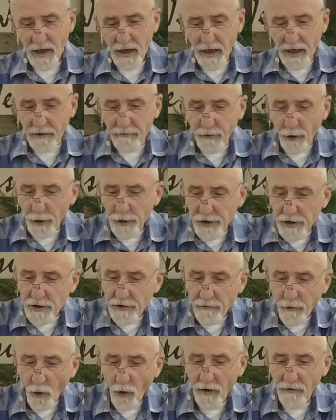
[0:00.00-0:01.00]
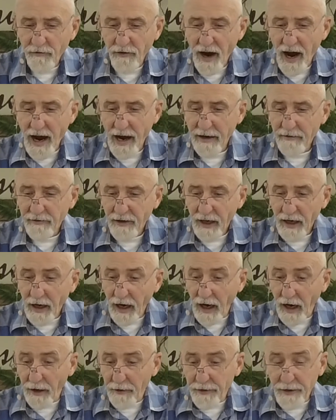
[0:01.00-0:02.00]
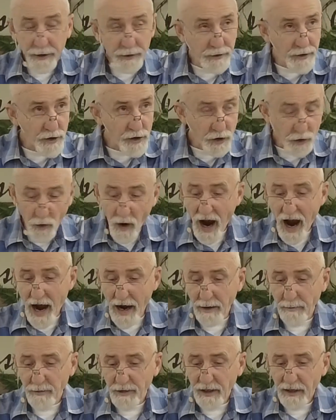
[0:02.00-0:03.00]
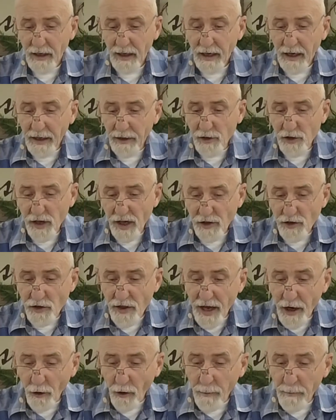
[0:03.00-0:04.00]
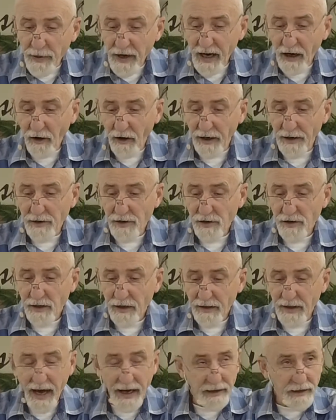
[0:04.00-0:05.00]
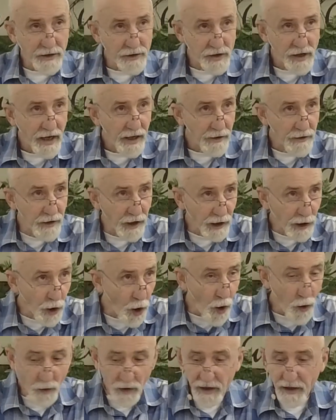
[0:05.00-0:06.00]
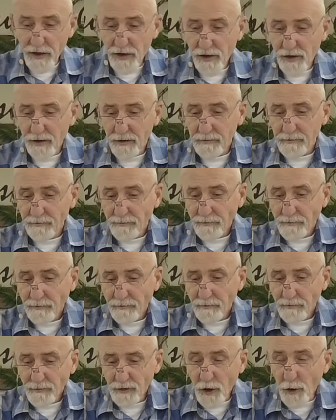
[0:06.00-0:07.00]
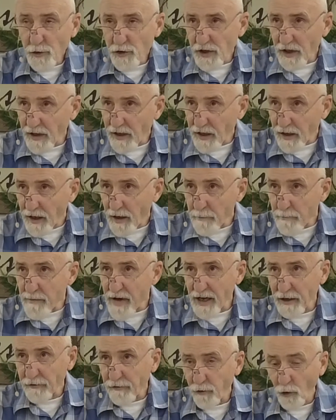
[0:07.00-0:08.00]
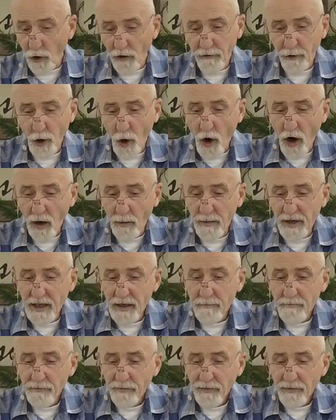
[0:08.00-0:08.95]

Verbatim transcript: In verses 4 and 5, uh, they're described. It says, Their appearance, that is, the locust, using the metaphor of an army,